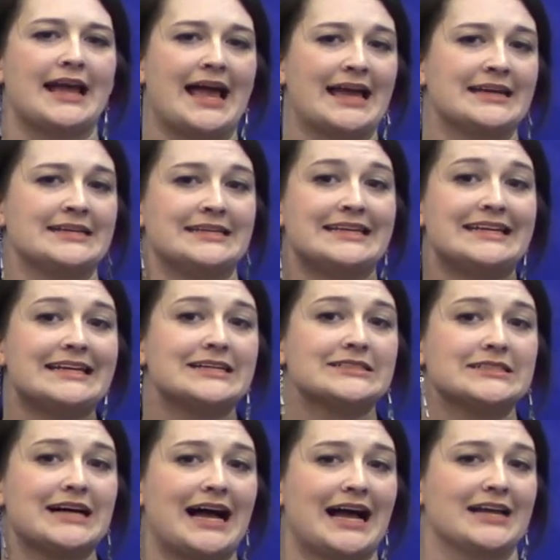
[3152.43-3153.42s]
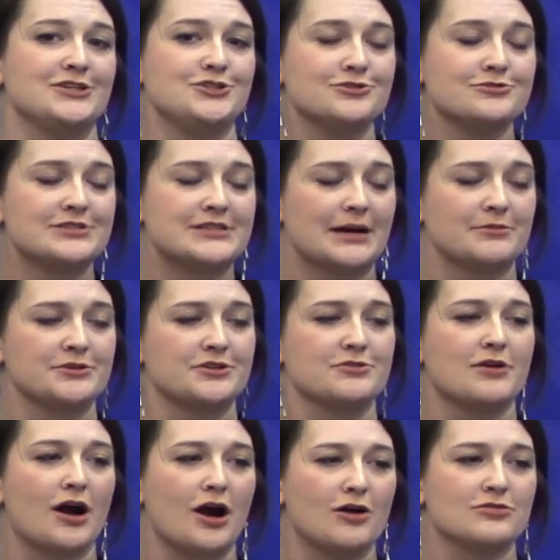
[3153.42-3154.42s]

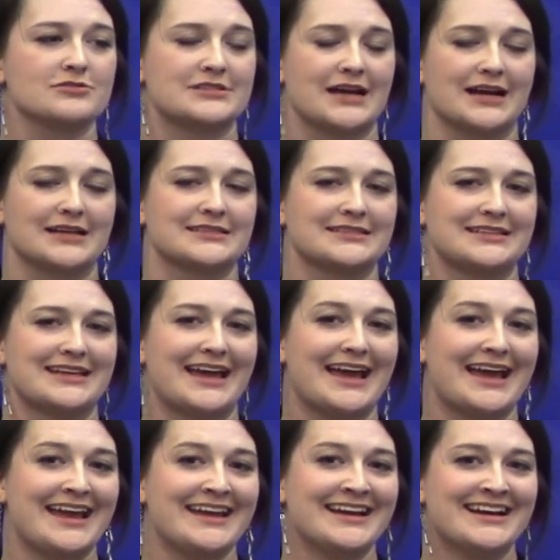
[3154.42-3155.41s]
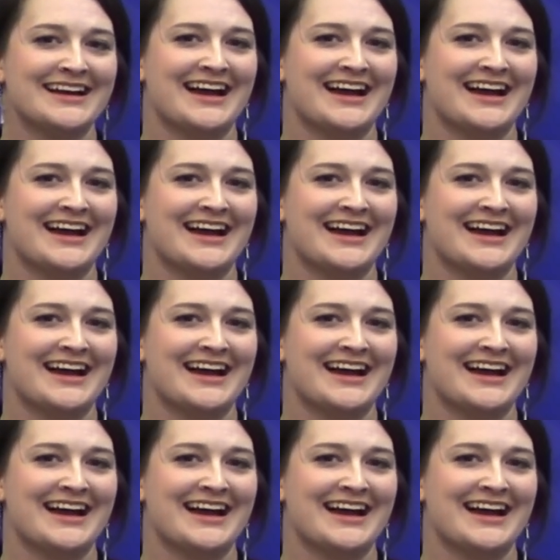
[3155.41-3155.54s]
nneal@uwo.ca.